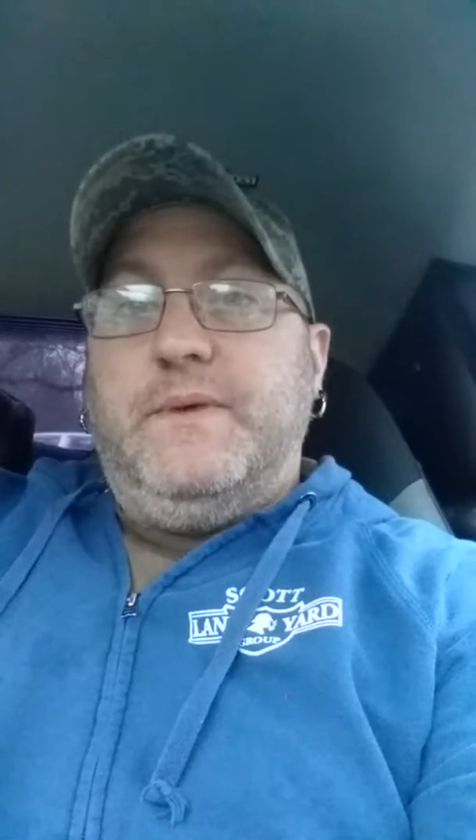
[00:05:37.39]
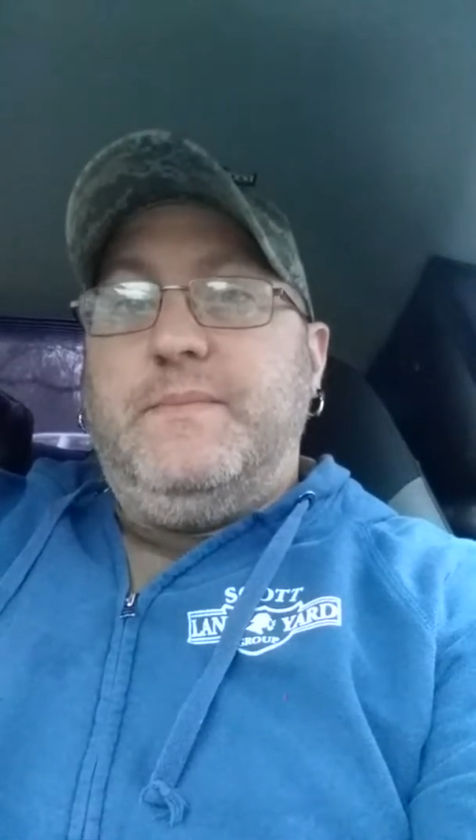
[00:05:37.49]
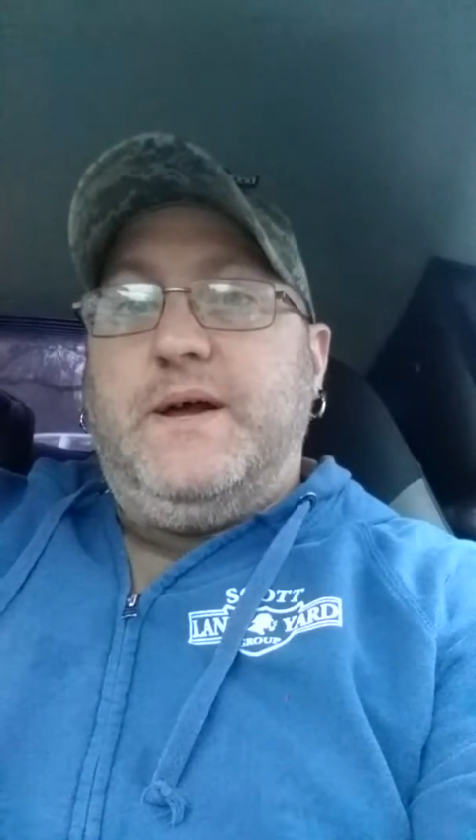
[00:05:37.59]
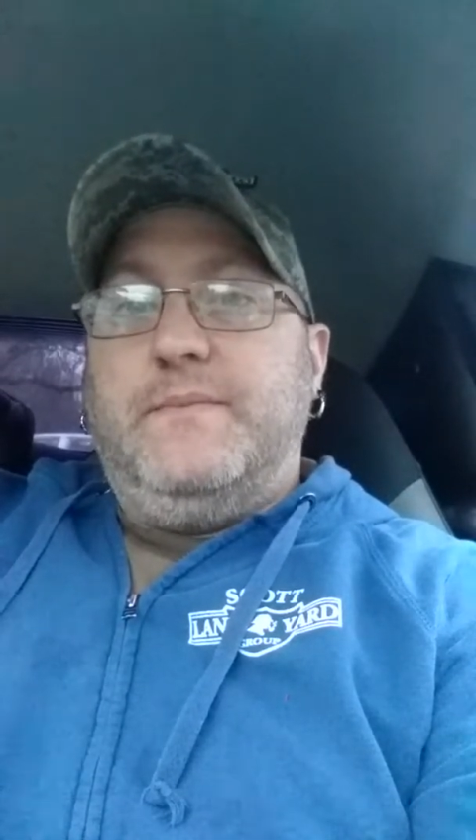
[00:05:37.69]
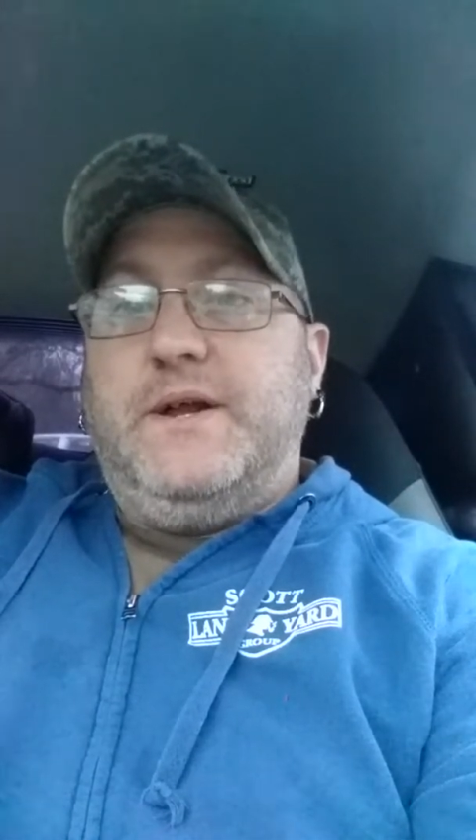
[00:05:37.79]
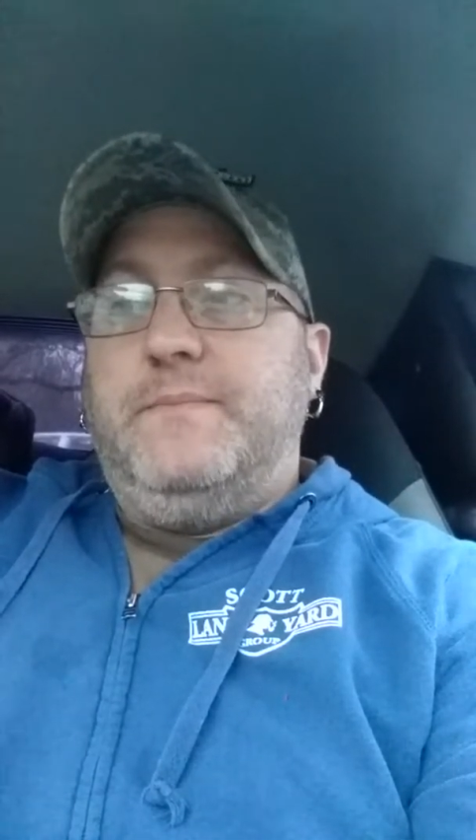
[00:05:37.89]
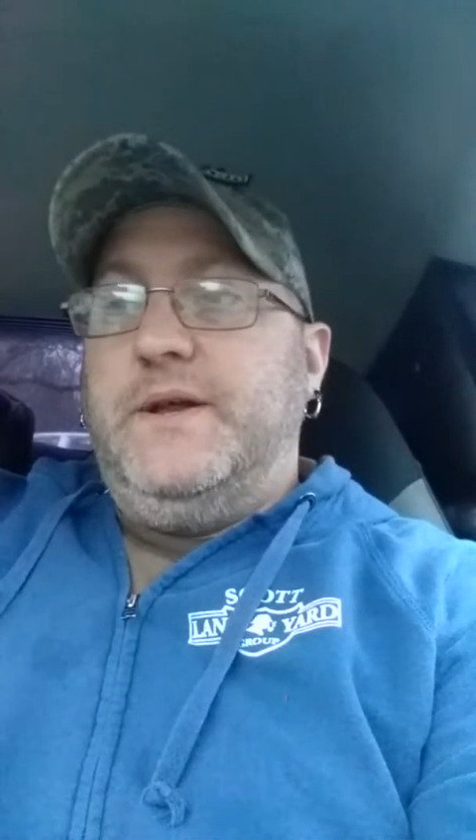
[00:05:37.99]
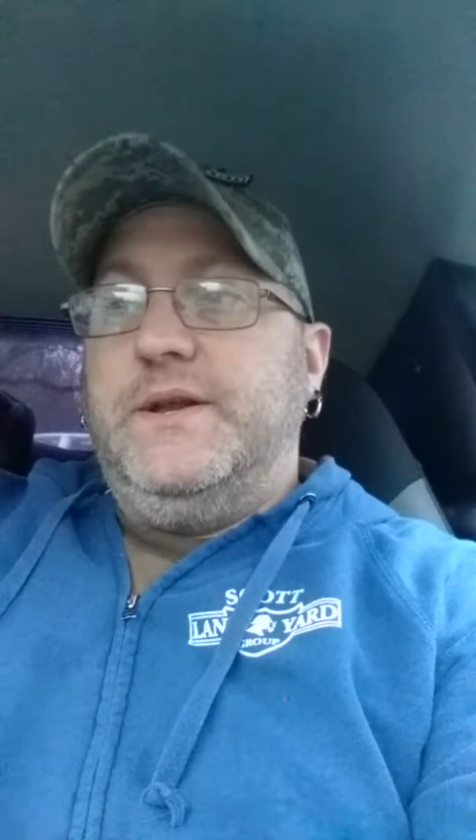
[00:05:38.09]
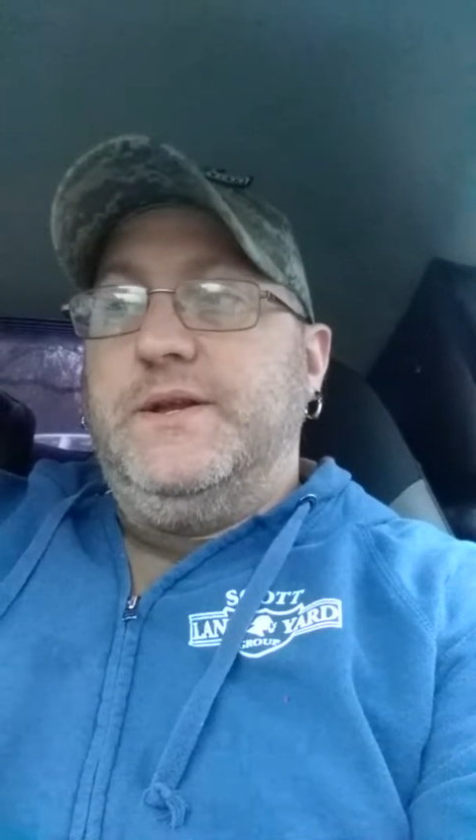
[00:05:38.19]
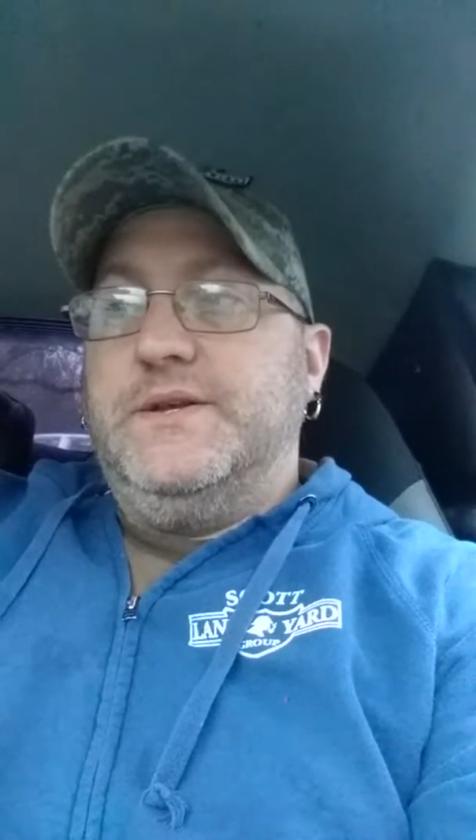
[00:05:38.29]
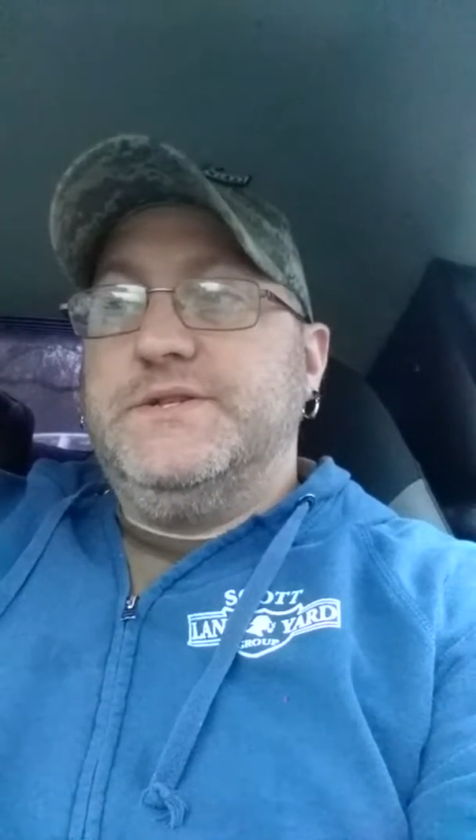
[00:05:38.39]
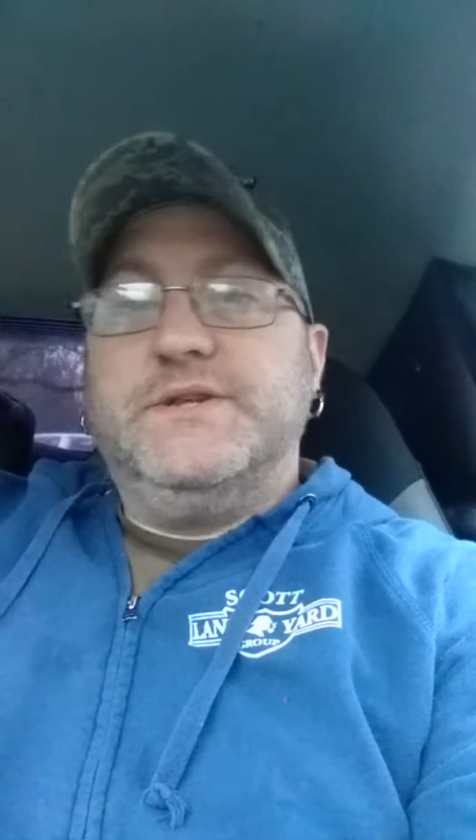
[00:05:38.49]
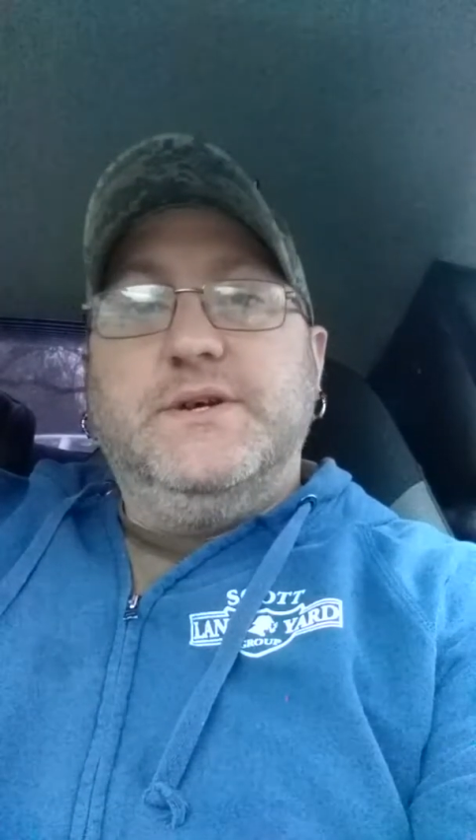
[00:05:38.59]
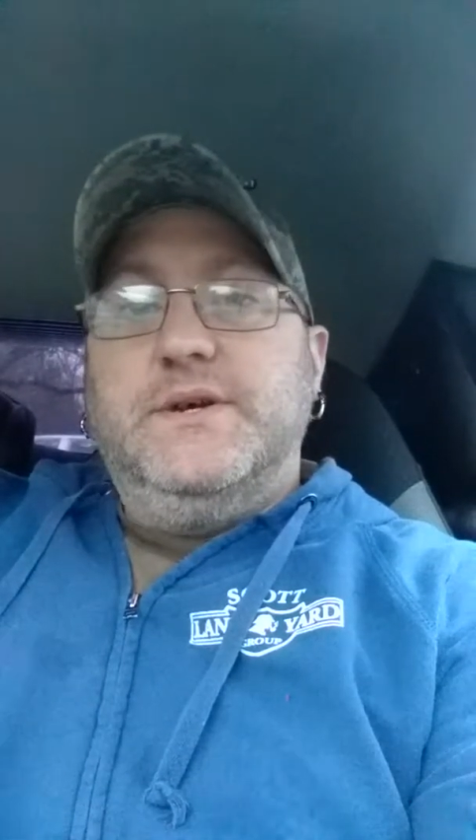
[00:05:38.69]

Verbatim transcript: my bottom line opinion is